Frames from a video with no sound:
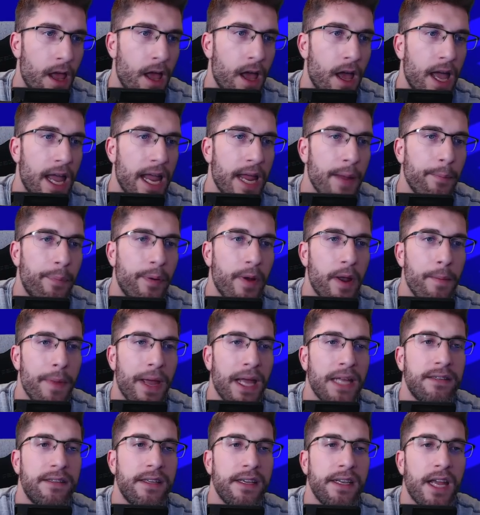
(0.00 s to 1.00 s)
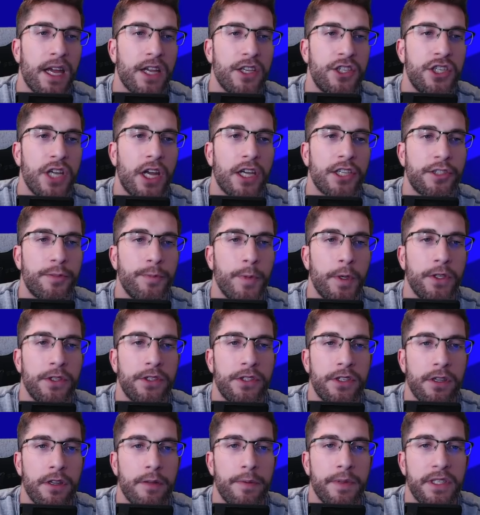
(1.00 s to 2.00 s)
Implemented
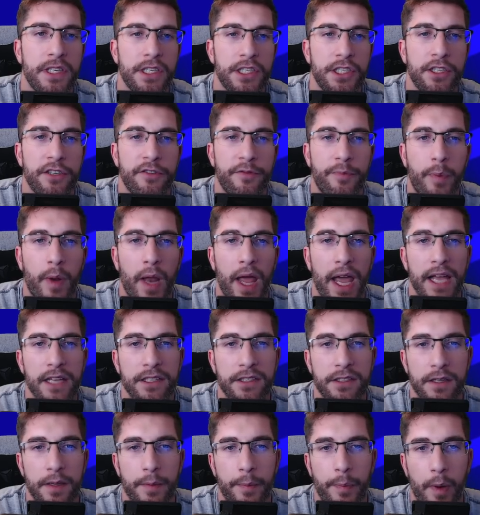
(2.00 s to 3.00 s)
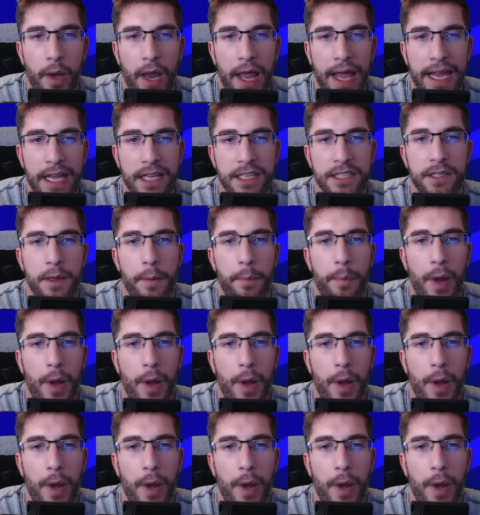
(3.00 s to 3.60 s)
adjustments to the position of players so that players